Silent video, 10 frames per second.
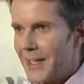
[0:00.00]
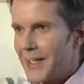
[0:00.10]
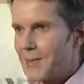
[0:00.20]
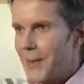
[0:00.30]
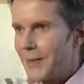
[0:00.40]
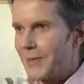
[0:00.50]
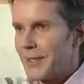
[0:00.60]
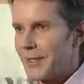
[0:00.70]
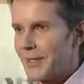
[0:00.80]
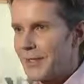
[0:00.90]
is one
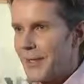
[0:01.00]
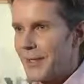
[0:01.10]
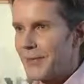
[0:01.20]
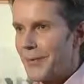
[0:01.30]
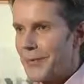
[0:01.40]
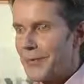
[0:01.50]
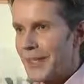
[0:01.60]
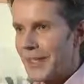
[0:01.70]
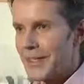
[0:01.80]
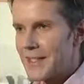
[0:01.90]
of the first
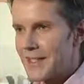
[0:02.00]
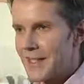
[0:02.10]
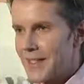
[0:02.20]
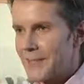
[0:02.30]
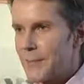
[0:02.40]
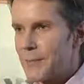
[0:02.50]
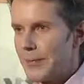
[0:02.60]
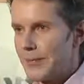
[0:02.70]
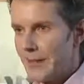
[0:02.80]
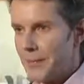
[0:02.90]
things that would
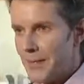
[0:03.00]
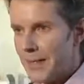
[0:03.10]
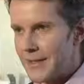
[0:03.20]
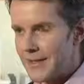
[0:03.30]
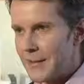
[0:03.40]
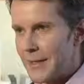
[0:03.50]
be recommended.